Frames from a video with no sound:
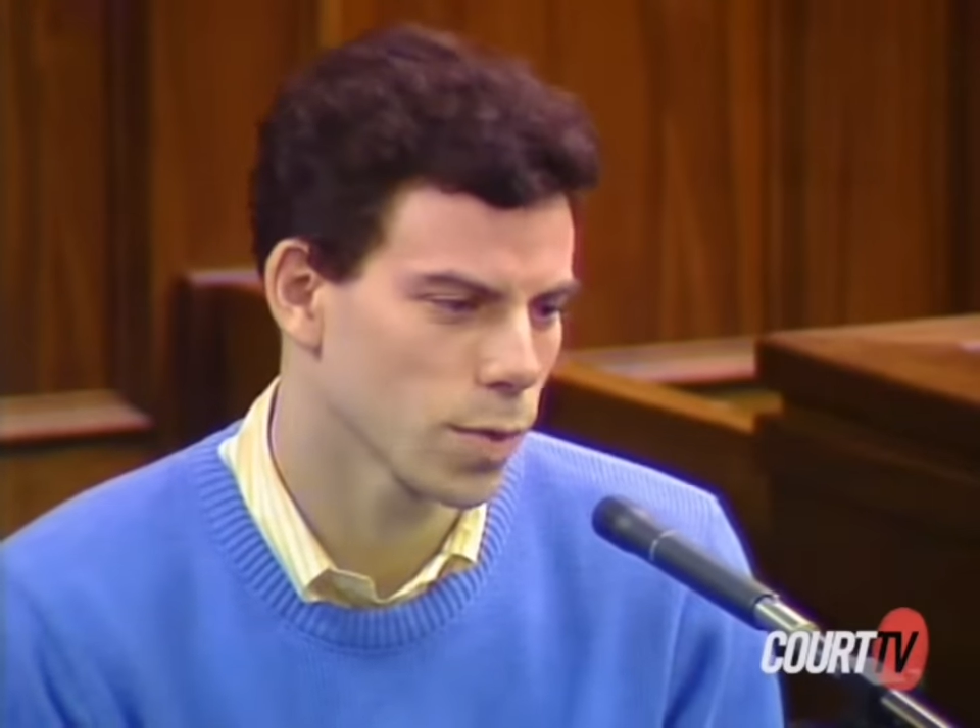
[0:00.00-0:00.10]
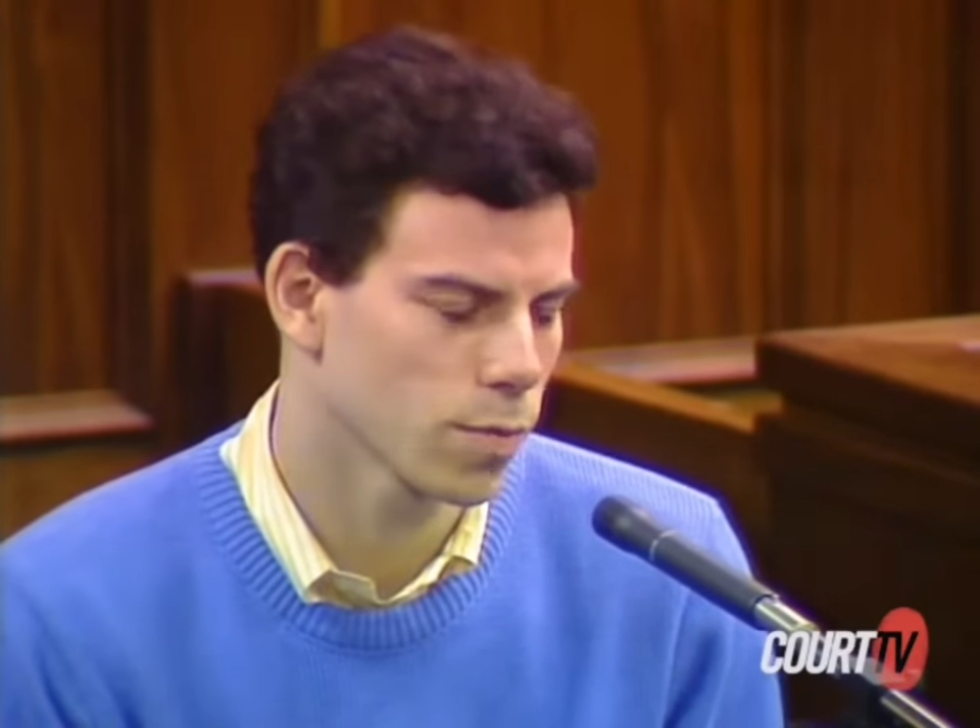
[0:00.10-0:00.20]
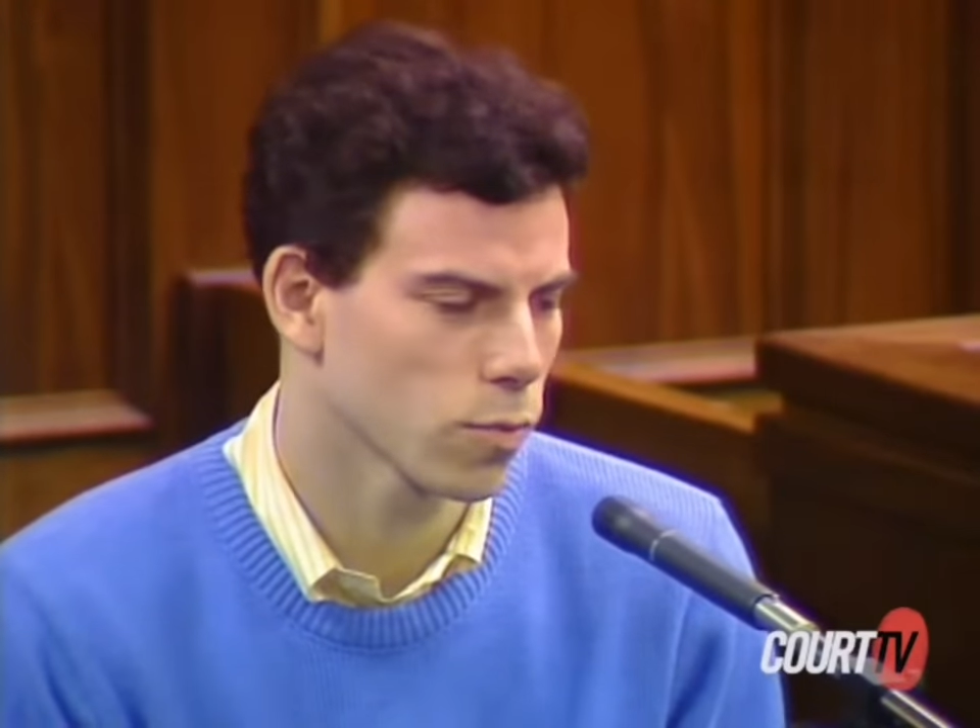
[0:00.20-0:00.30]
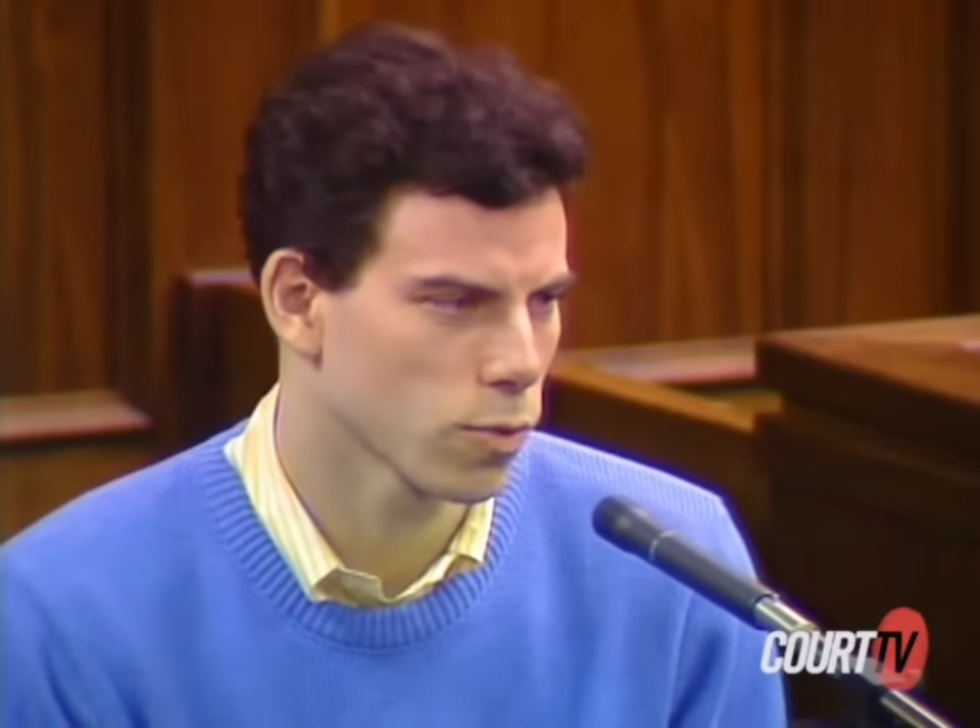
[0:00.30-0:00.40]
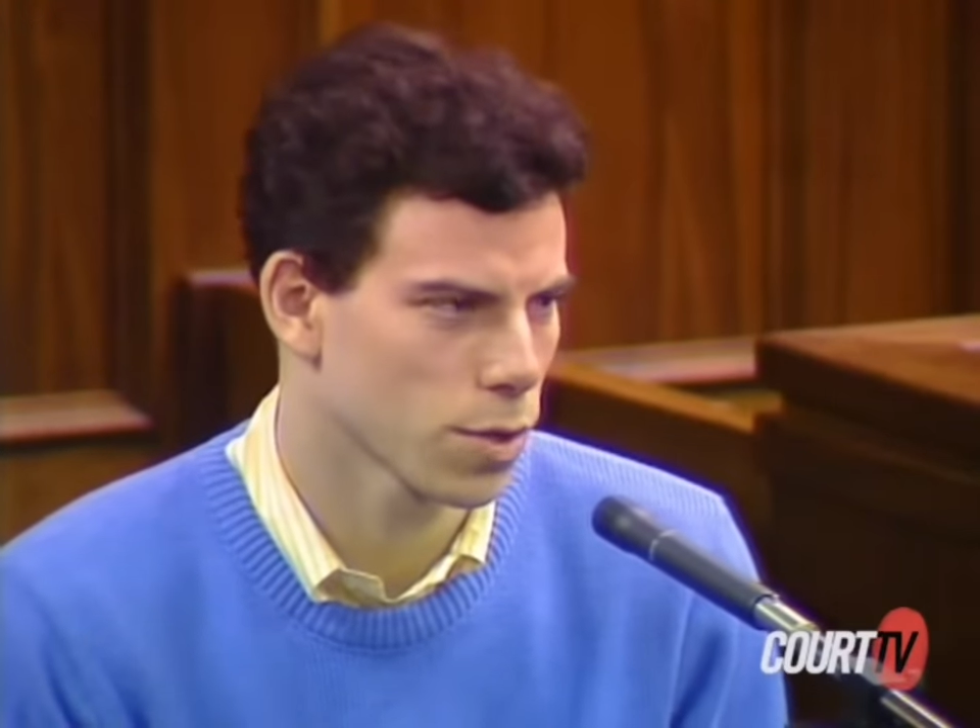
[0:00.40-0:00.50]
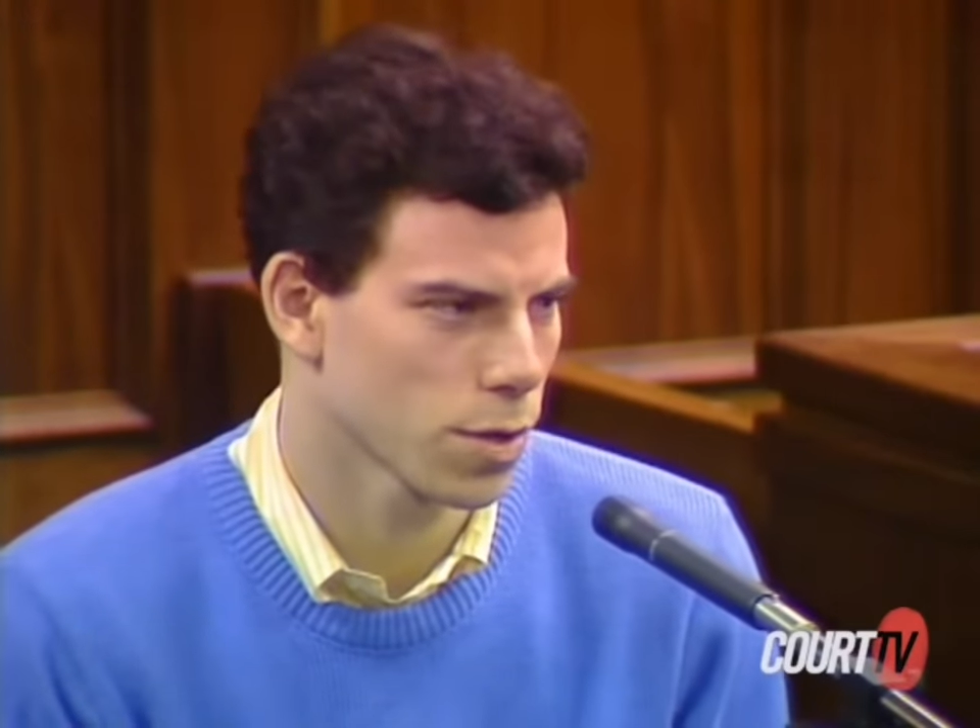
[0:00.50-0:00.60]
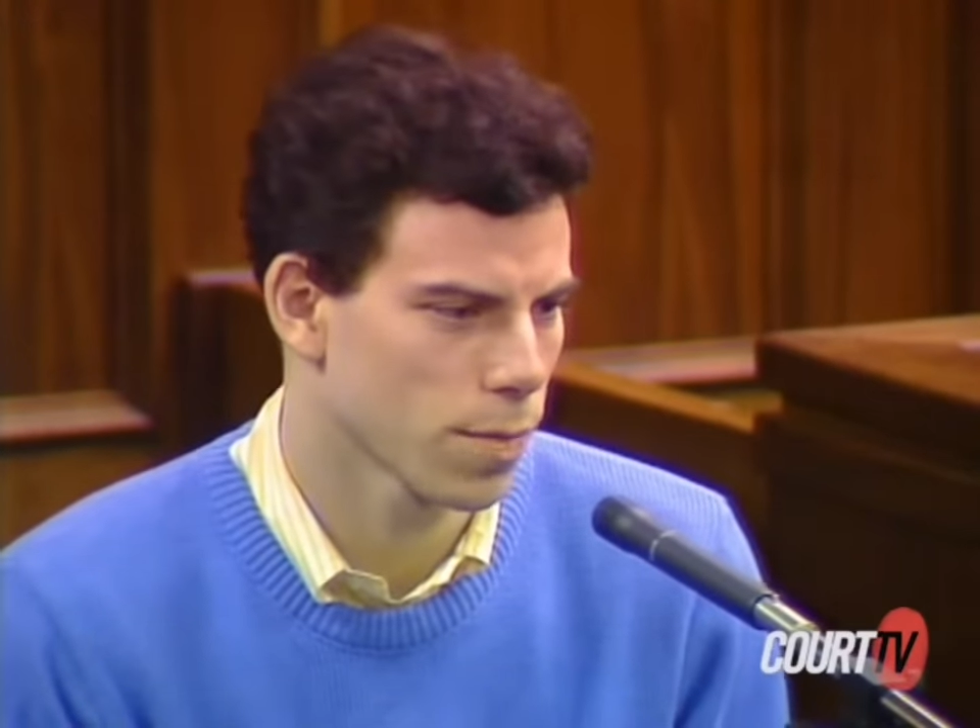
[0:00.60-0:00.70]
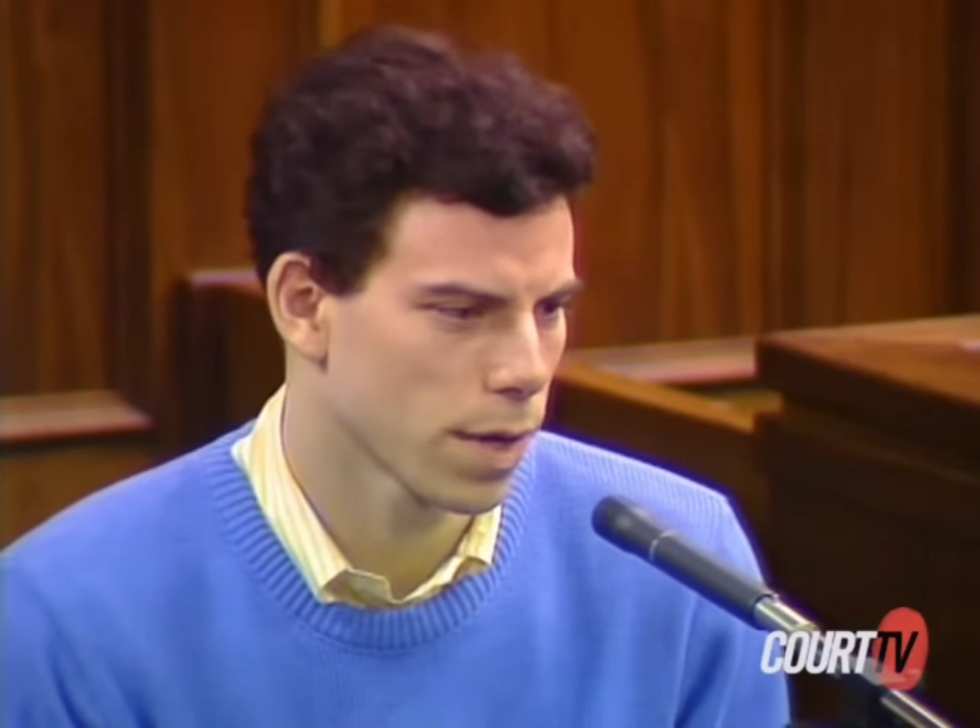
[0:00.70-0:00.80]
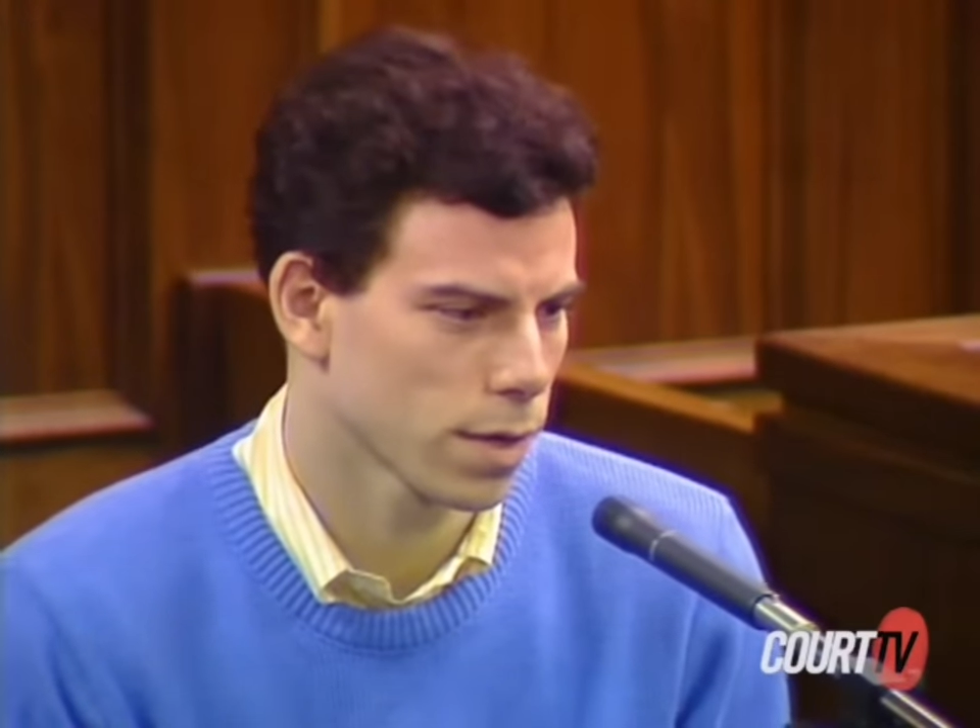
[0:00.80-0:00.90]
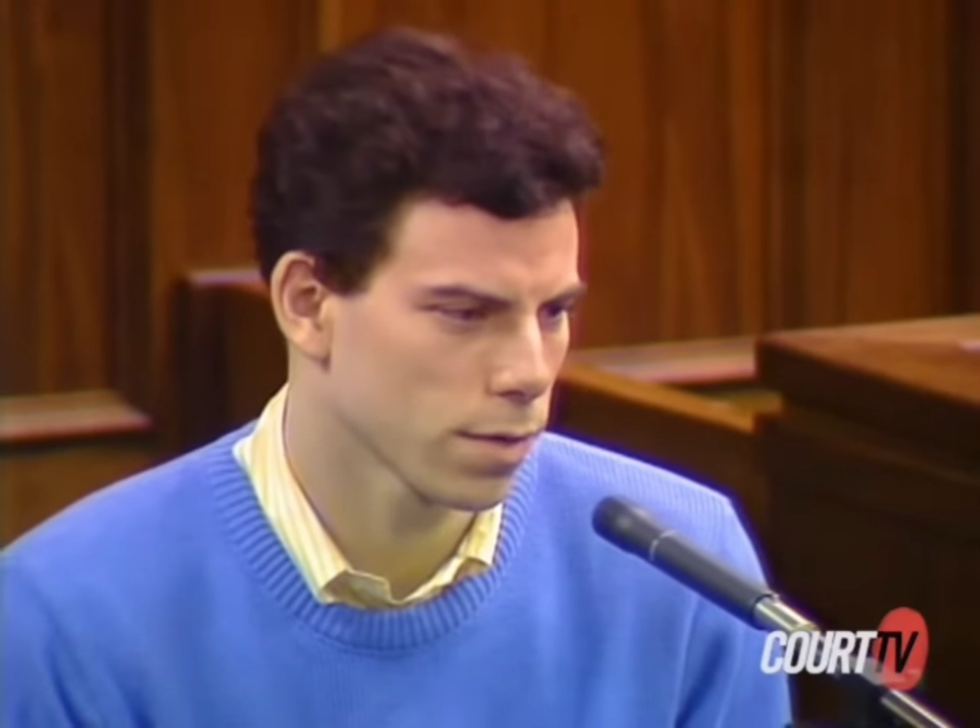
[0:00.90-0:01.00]
bit more
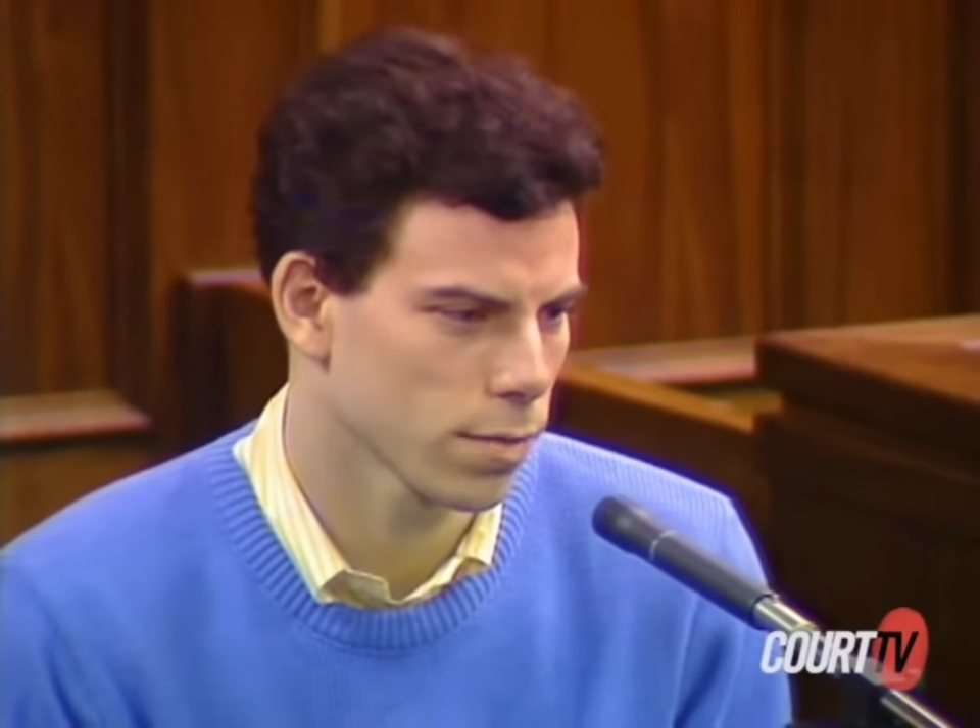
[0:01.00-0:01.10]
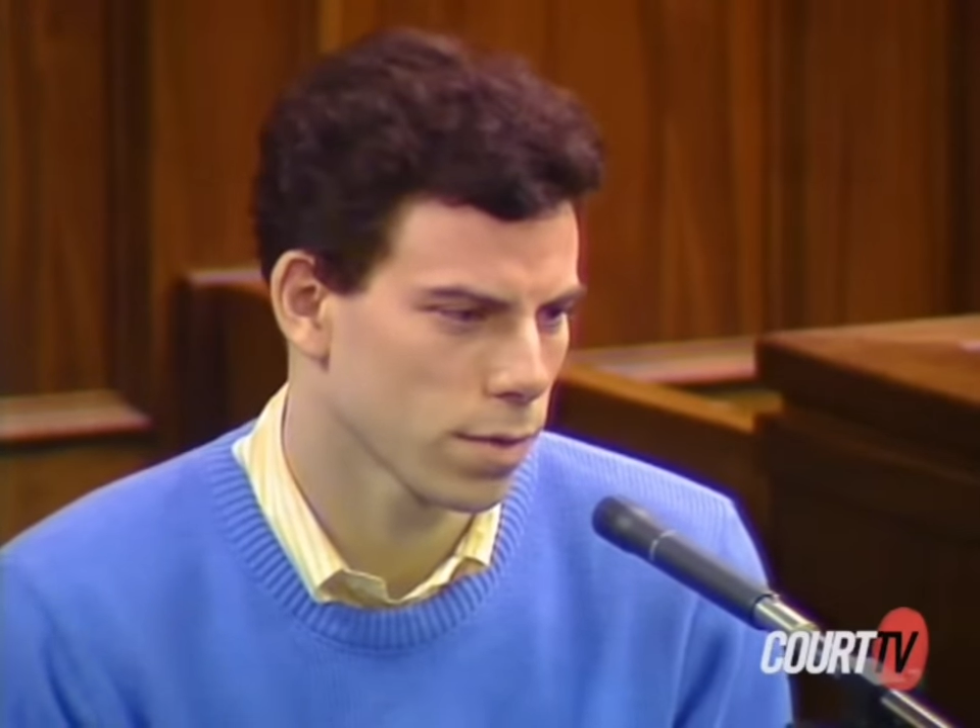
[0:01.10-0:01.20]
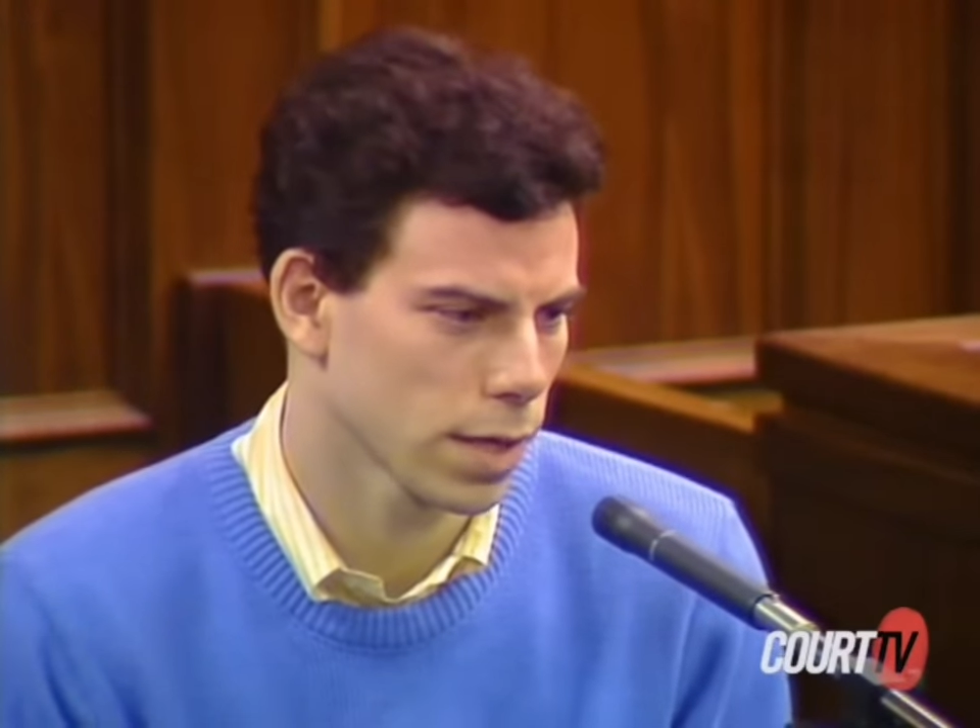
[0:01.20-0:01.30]
independent.